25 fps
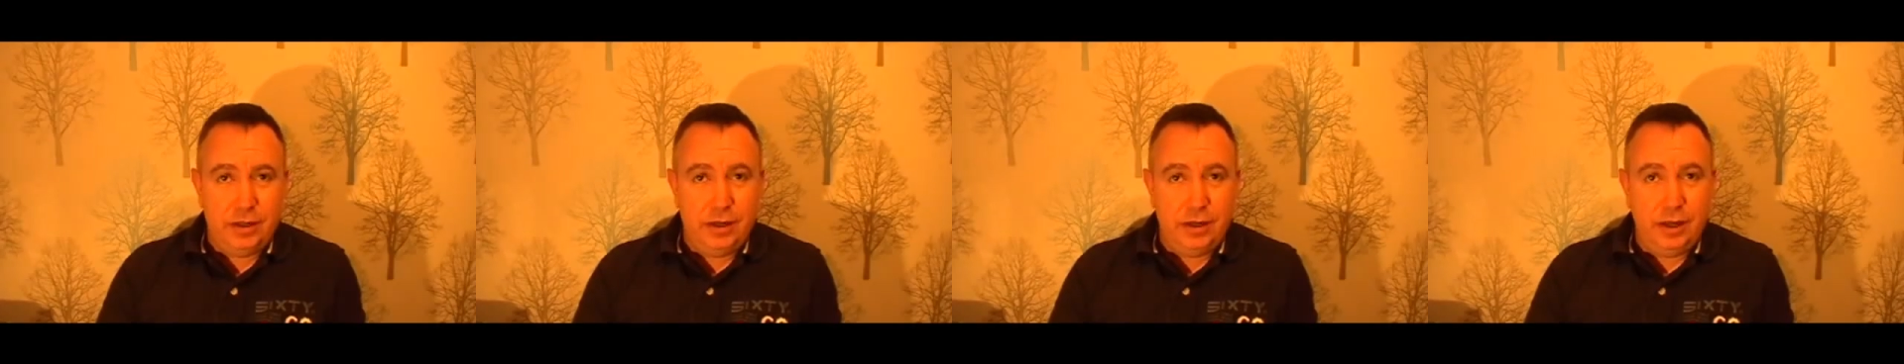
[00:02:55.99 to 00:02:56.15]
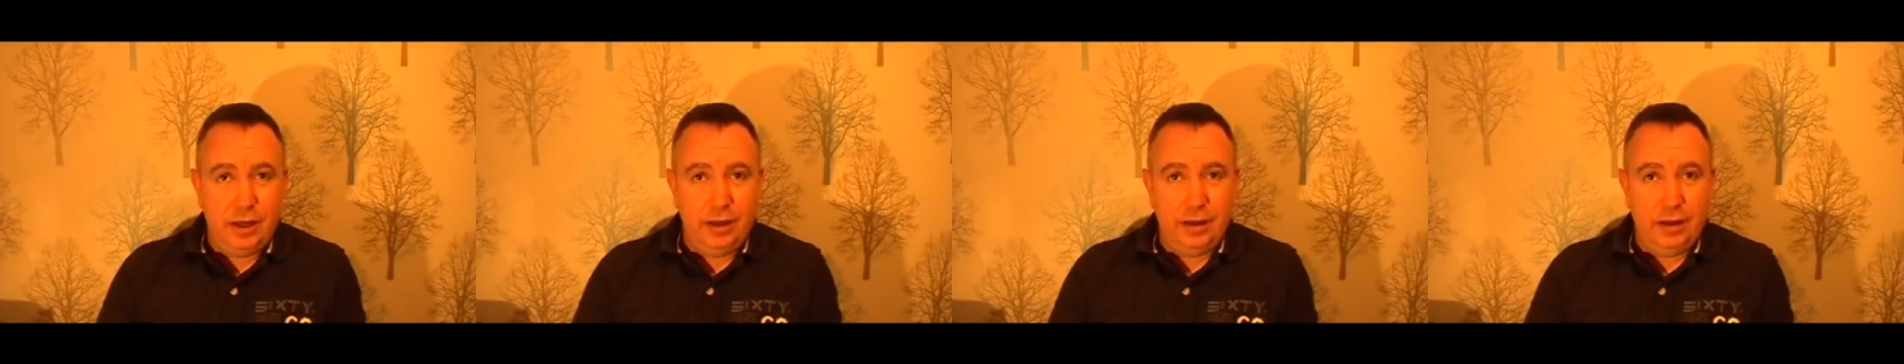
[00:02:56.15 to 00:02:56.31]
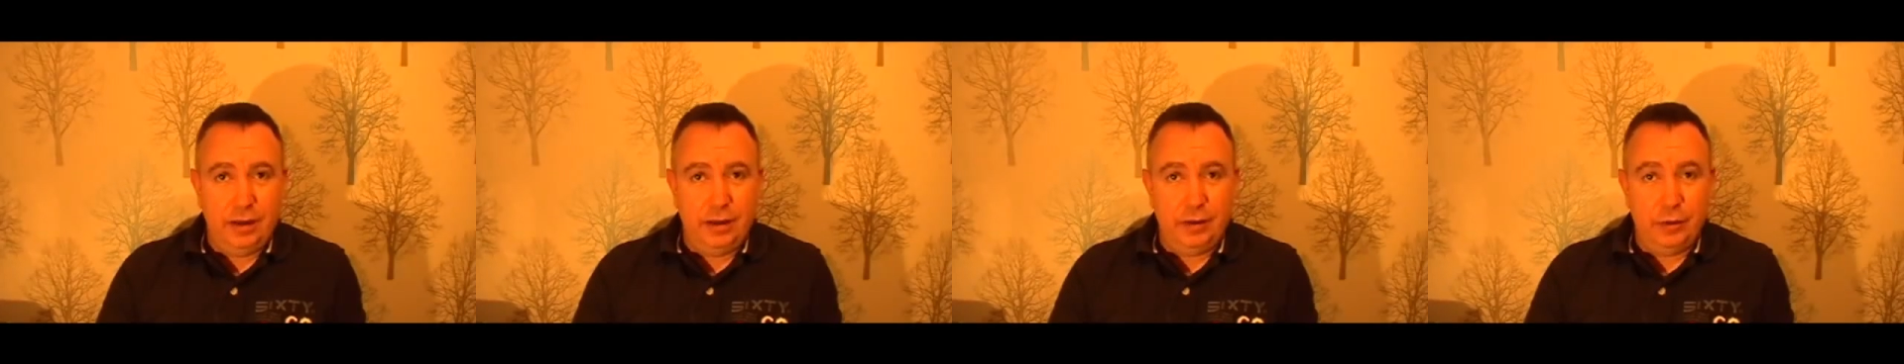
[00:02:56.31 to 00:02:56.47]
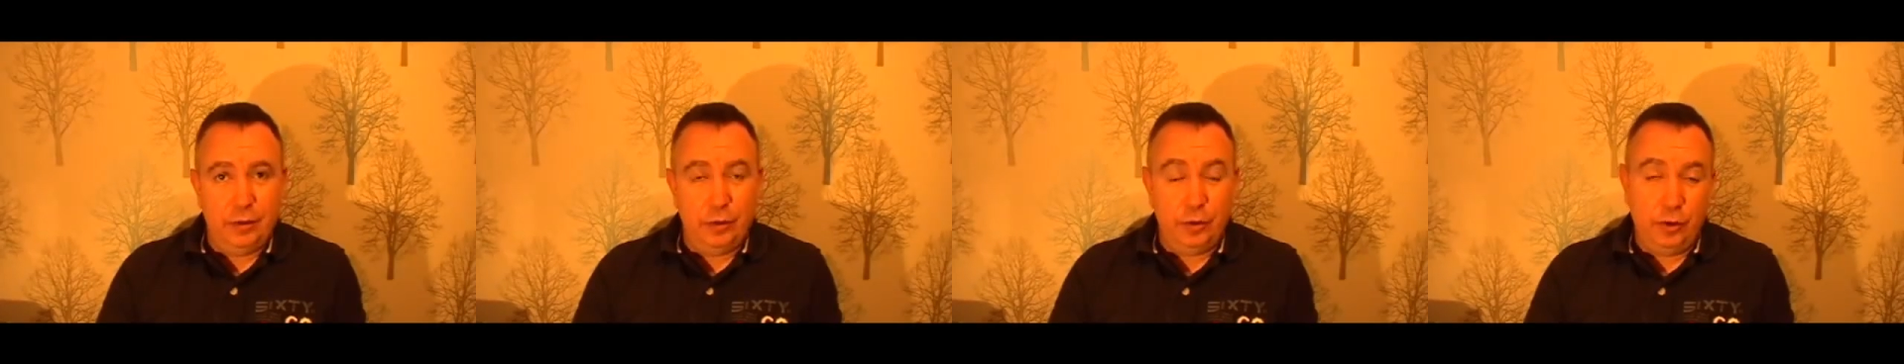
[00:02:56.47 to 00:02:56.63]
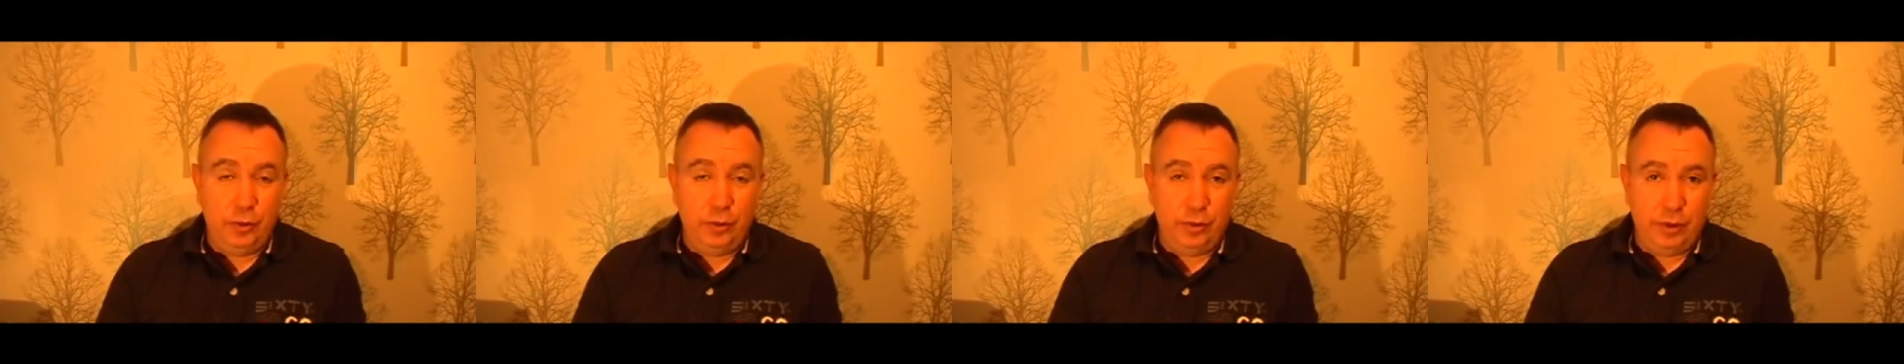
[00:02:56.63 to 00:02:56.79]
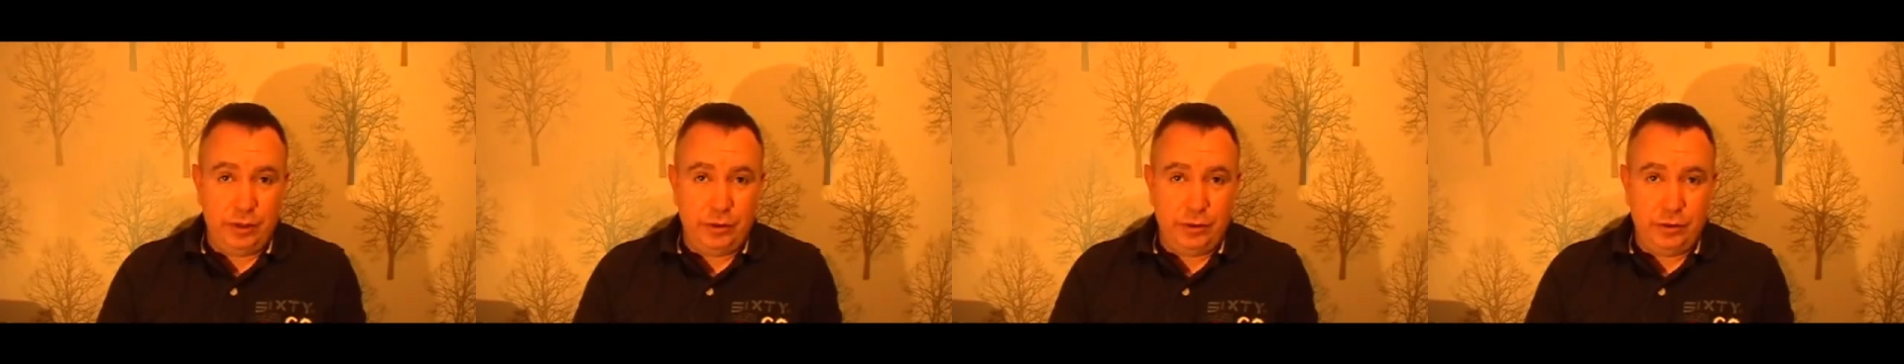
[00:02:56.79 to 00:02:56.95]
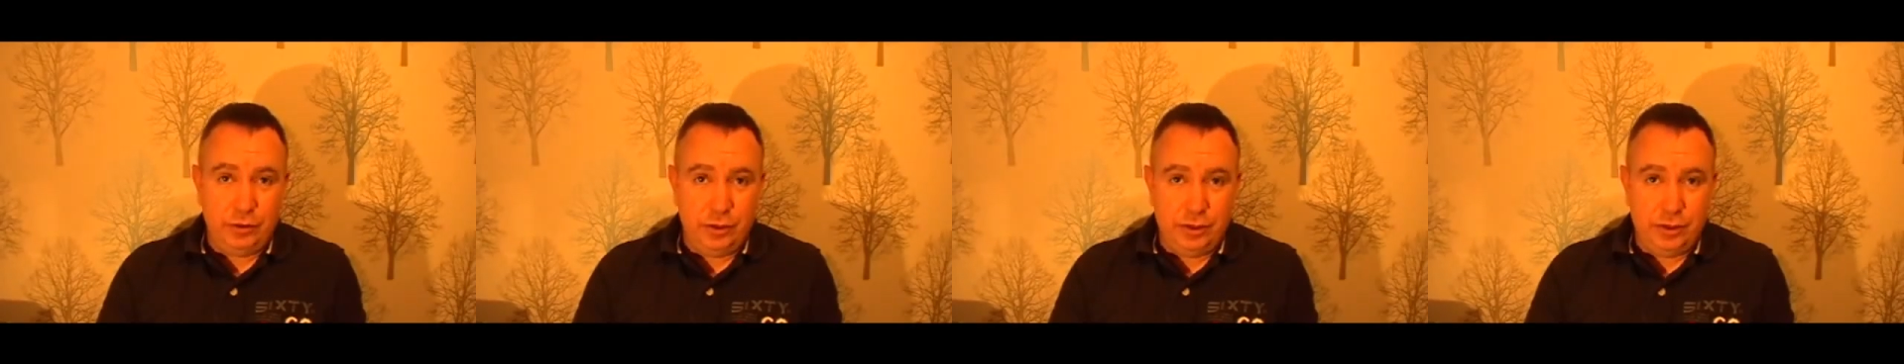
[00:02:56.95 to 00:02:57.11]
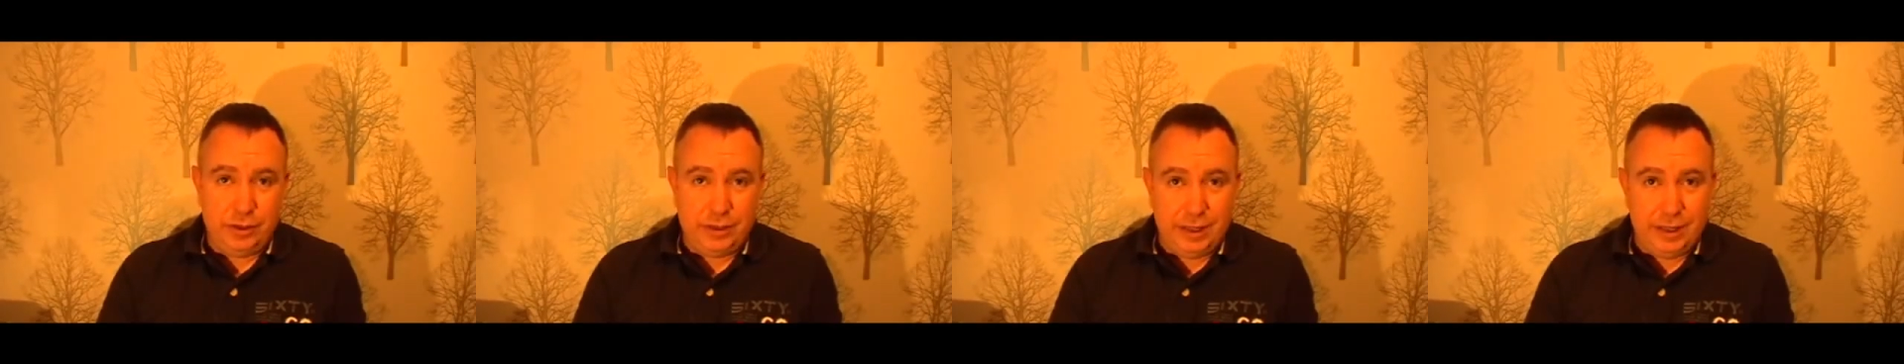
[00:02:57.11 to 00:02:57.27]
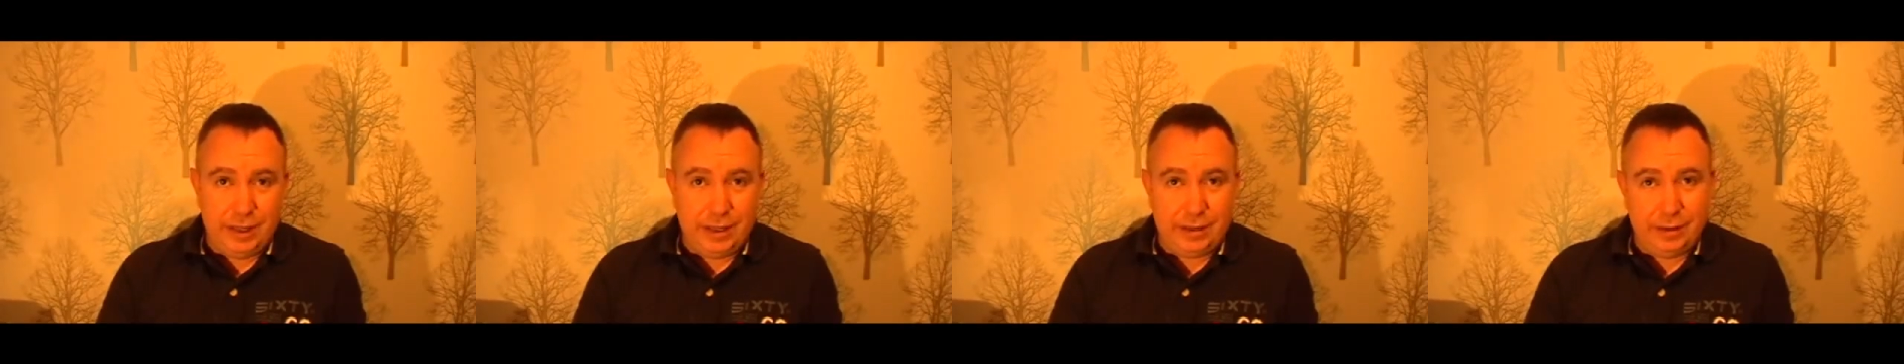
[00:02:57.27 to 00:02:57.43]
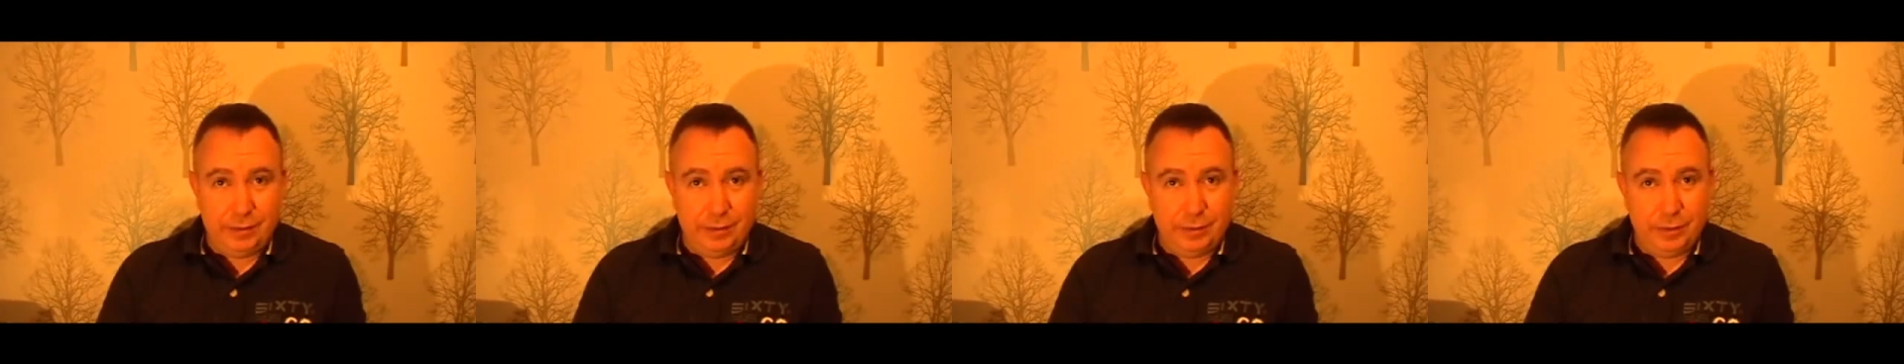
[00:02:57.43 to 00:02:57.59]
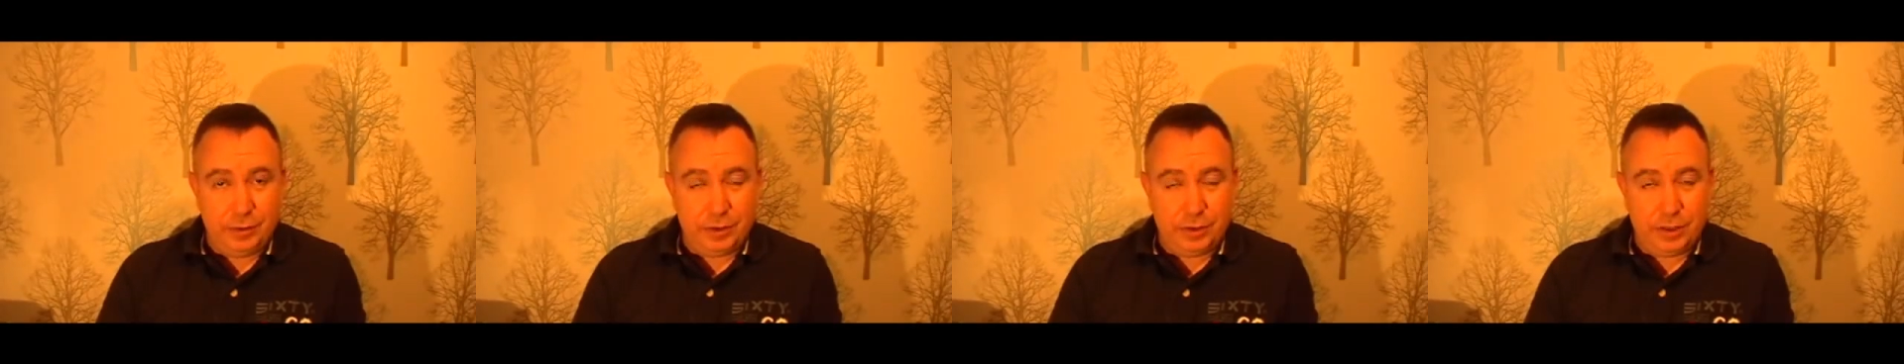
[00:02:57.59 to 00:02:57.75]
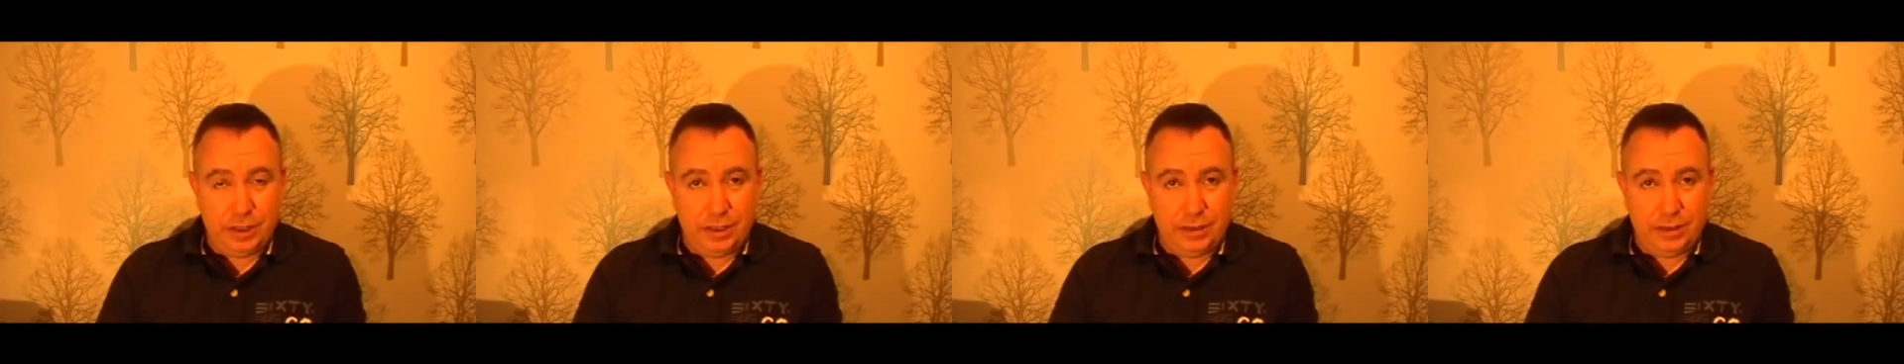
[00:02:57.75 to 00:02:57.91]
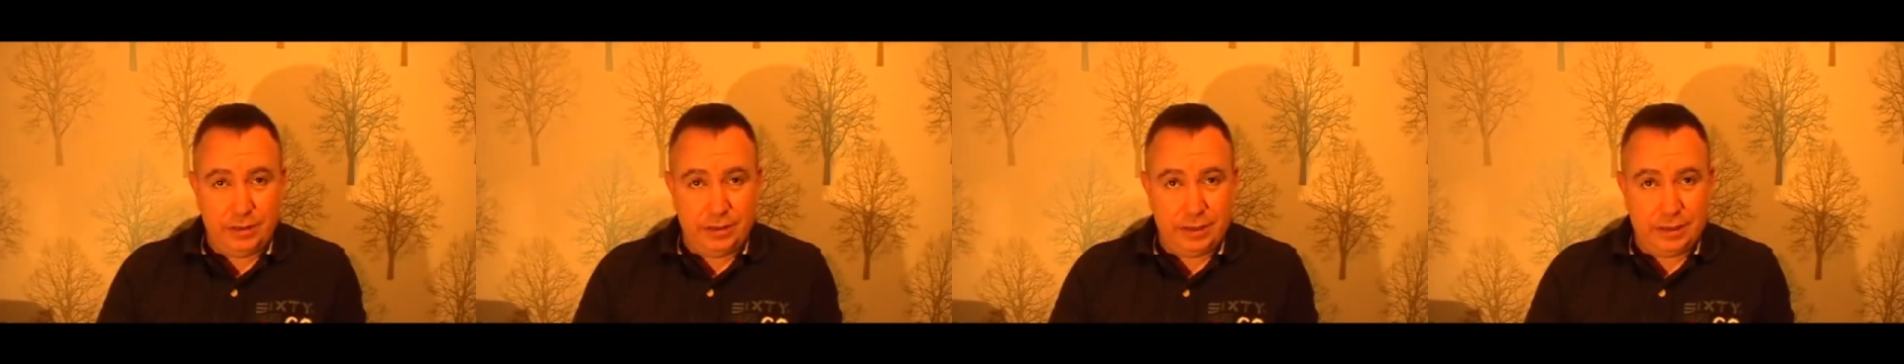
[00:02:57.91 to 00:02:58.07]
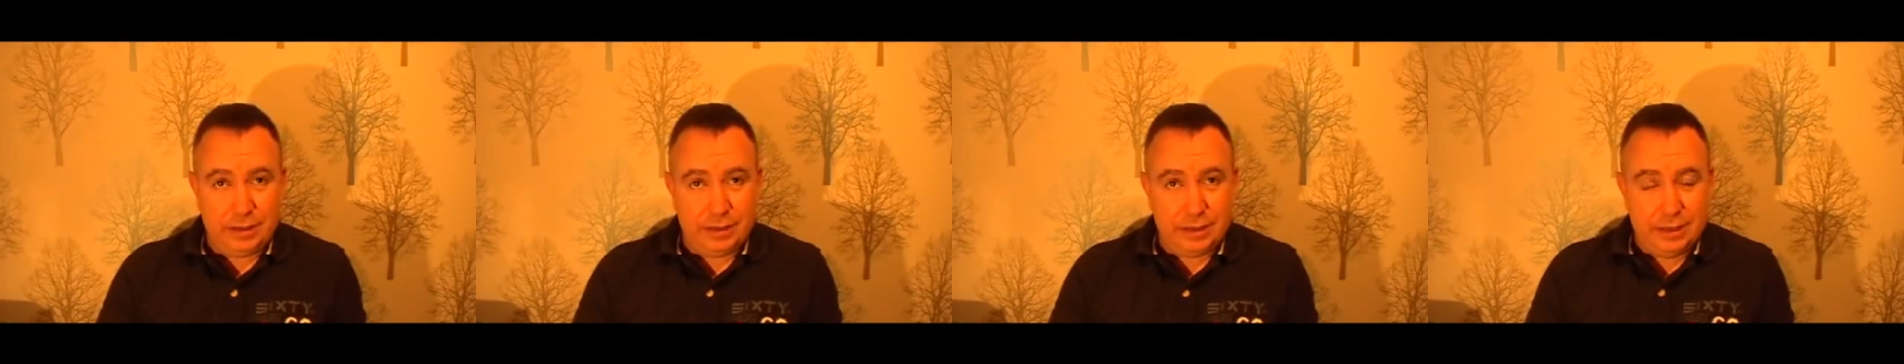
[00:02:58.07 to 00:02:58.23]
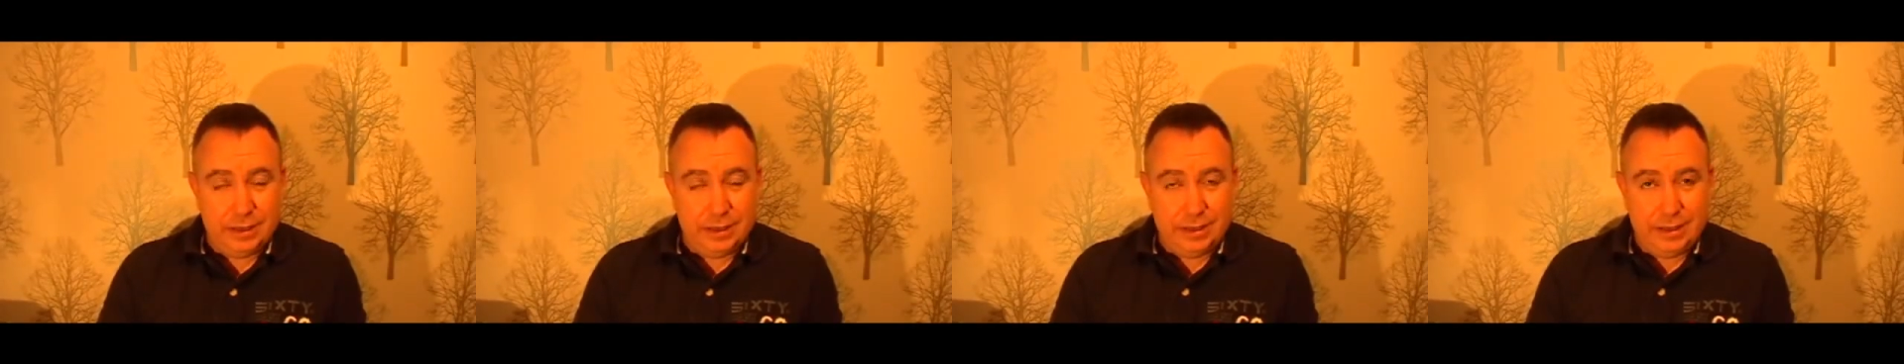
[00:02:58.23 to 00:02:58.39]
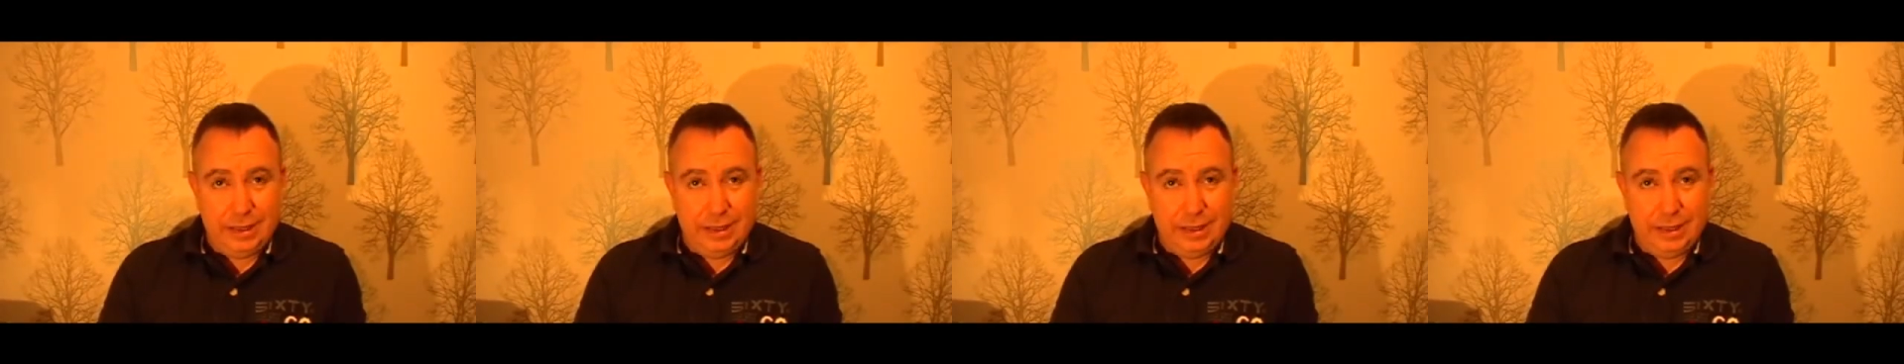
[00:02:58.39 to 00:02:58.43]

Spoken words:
or you want to draw a diagram, those kind of things,